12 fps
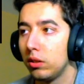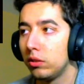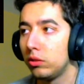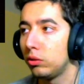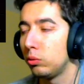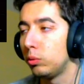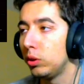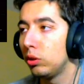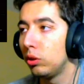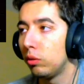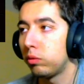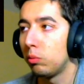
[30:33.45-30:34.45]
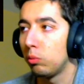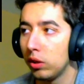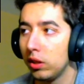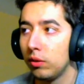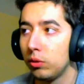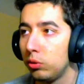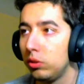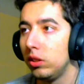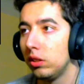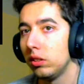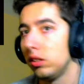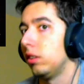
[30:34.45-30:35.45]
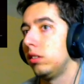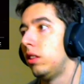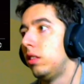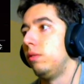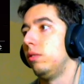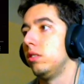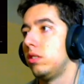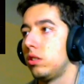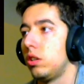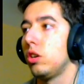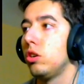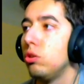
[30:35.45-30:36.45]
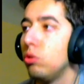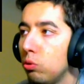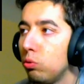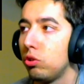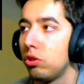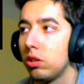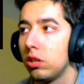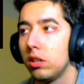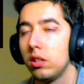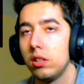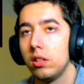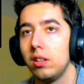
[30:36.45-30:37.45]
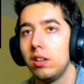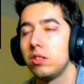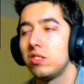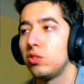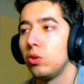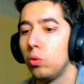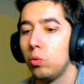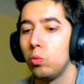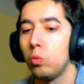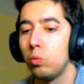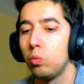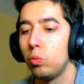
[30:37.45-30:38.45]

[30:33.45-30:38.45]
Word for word: So when you go from one level to the other, like the difference is huge. They're so